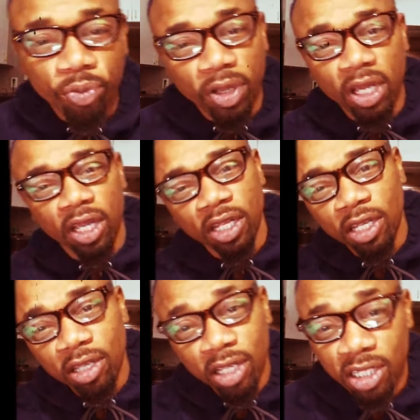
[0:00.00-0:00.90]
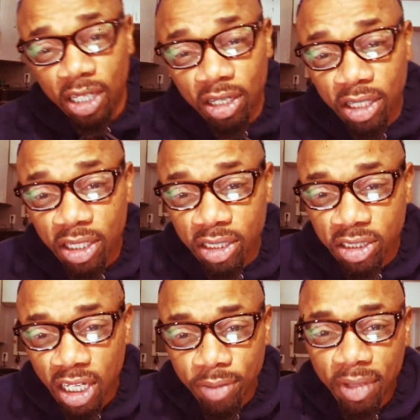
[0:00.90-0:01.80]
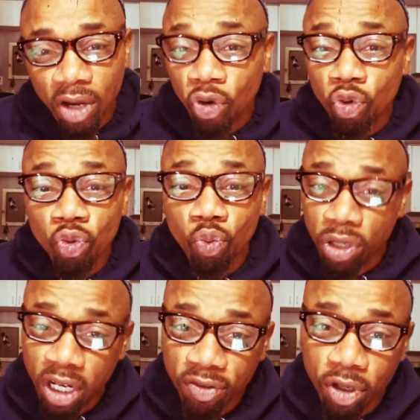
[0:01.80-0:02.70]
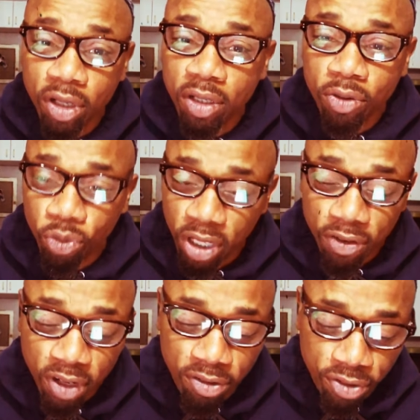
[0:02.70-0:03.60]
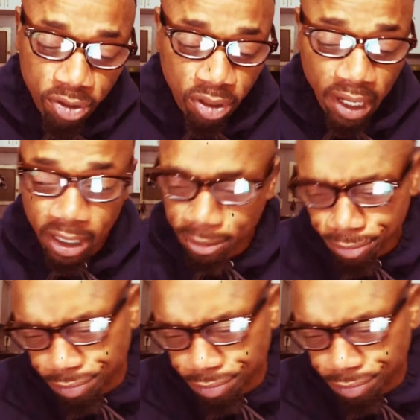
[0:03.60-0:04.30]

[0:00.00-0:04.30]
a man, and I'll interject my own whatever whenever I feel like it.